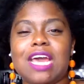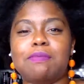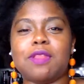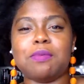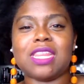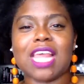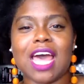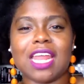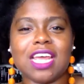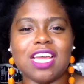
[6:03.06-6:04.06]
that.
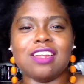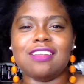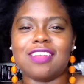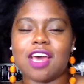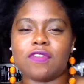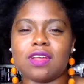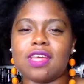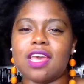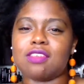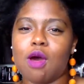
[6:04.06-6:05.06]
Definitely, as
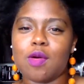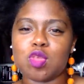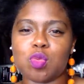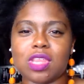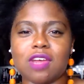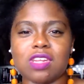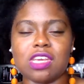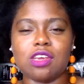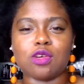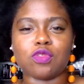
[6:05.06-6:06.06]
always, would love to hear
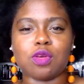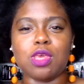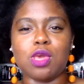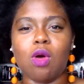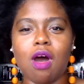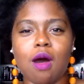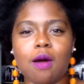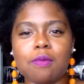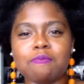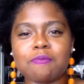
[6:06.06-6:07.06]
from you all.
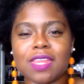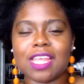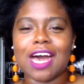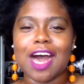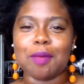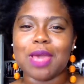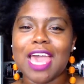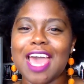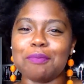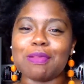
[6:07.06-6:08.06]
And
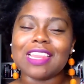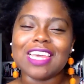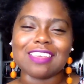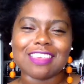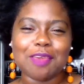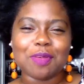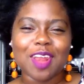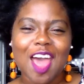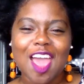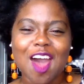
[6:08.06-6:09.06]
please keep an eye
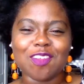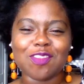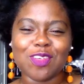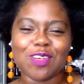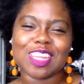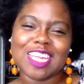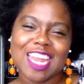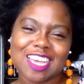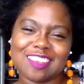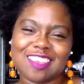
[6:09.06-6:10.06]
out for the next
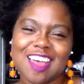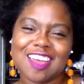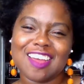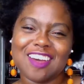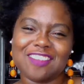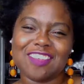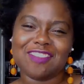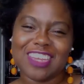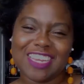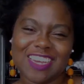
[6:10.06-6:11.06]
set of videos.